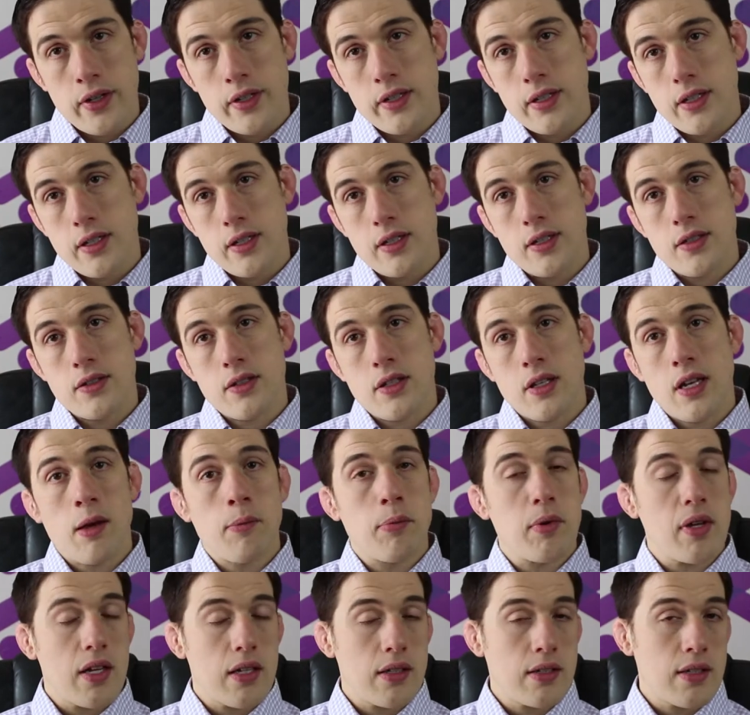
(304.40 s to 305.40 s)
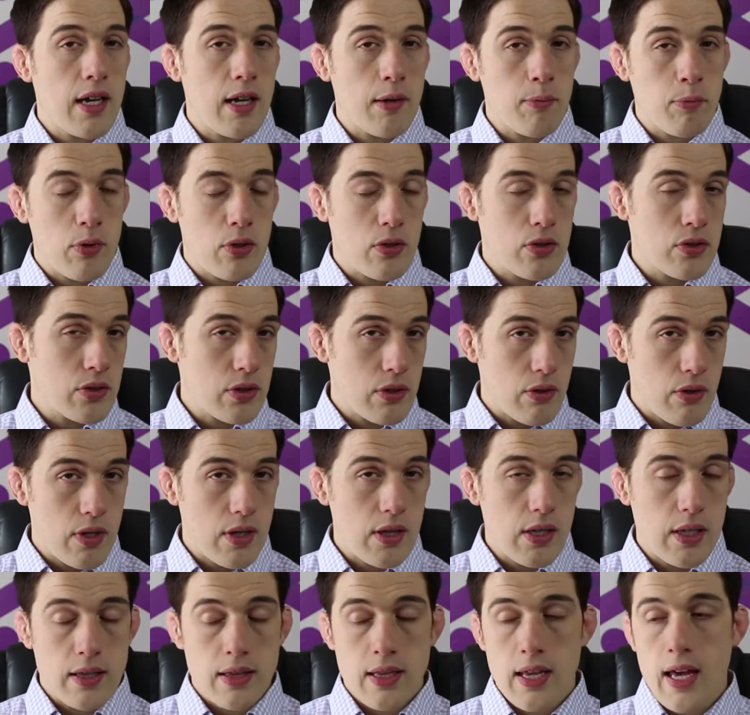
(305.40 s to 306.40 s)
ideas and not being attacked personally or
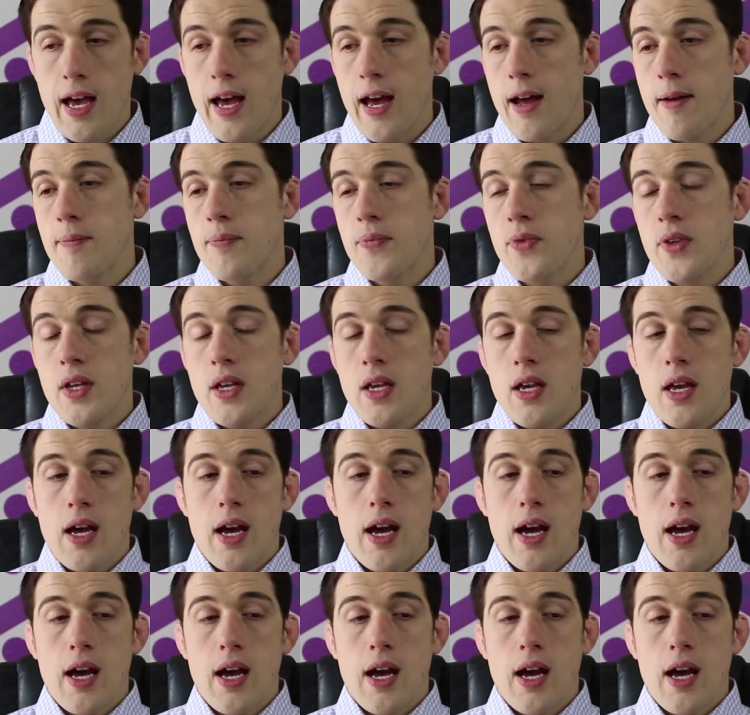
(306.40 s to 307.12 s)
anything like that.